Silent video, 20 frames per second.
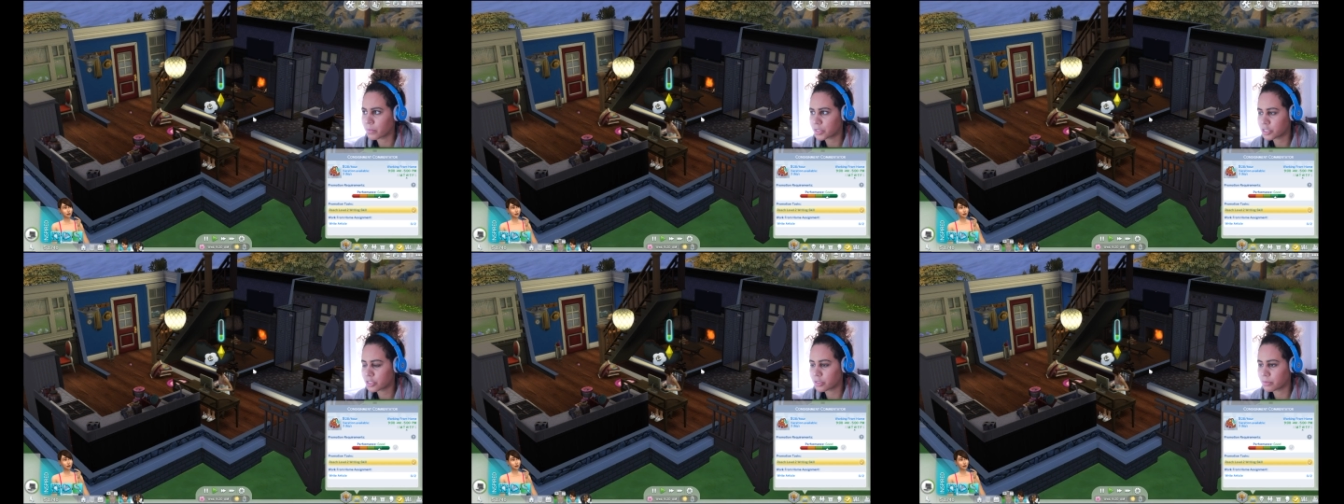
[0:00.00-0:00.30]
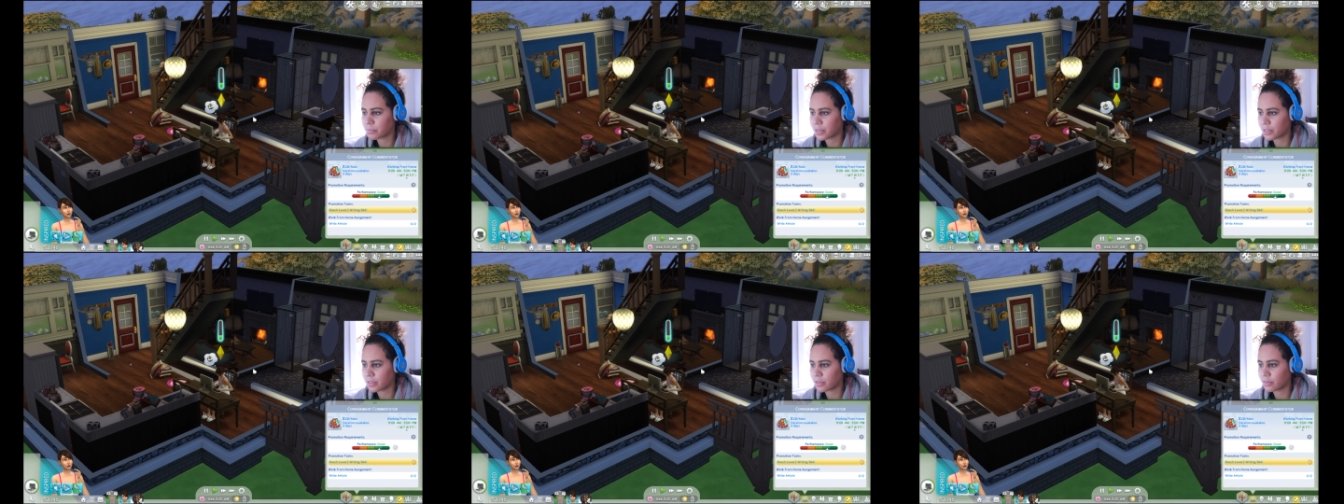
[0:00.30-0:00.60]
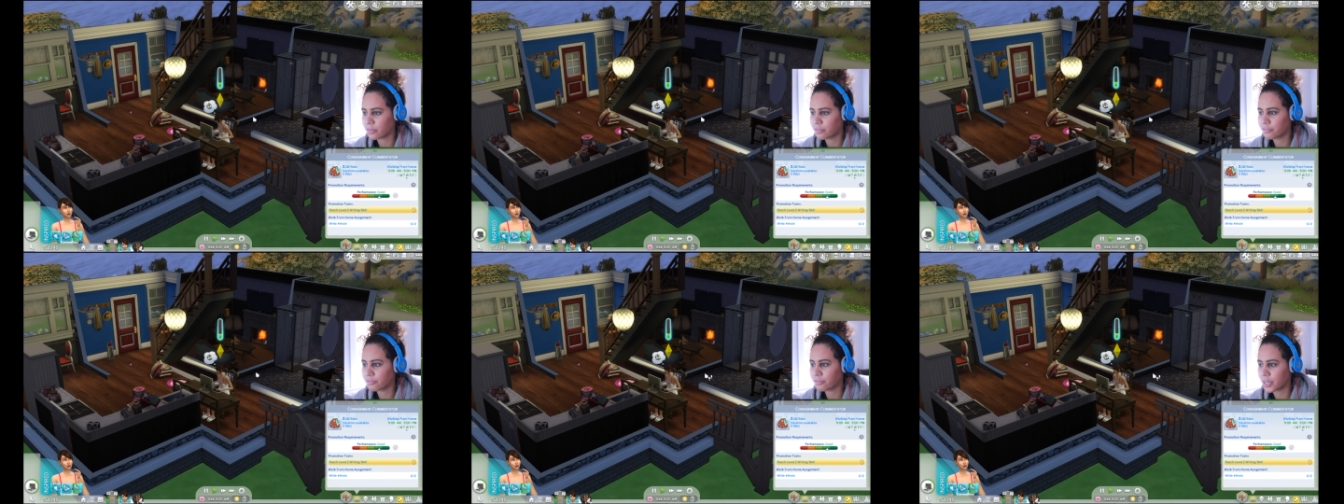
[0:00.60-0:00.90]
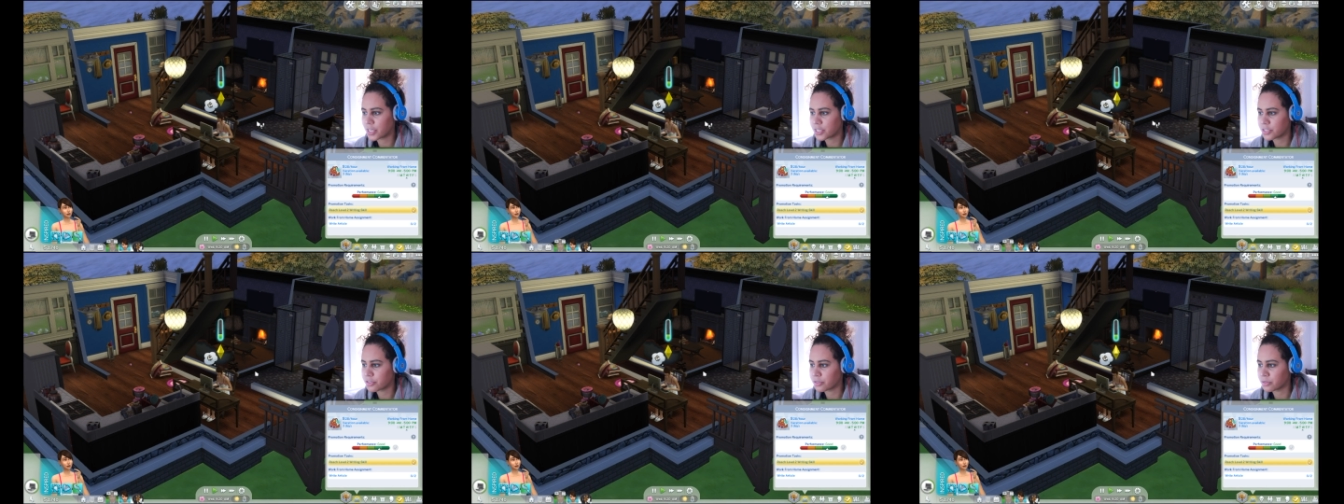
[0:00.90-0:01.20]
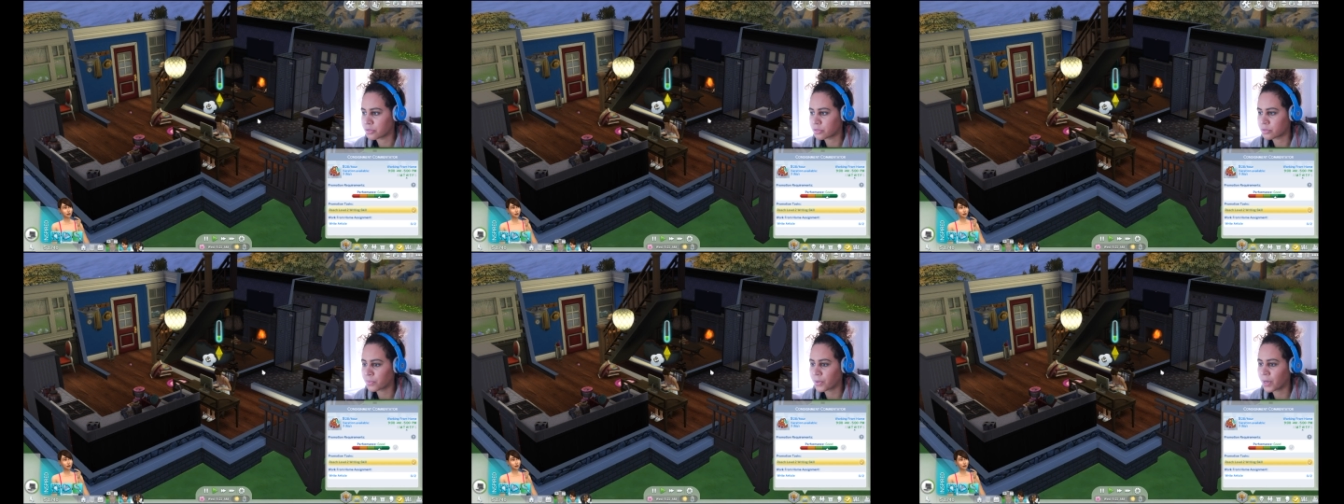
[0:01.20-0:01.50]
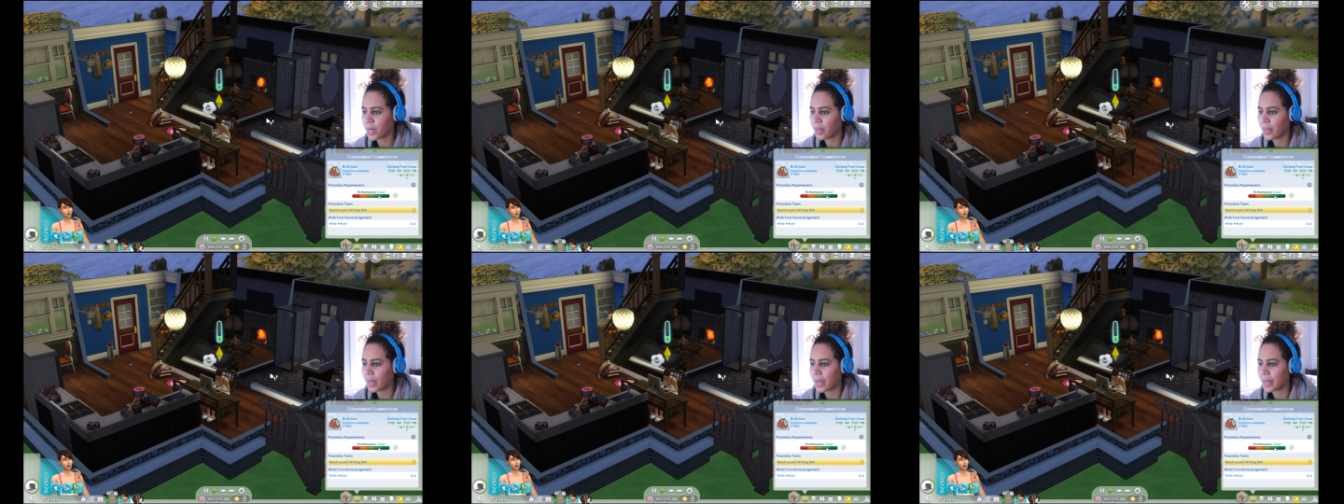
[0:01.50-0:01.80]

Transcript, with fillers: which should be fun too as well.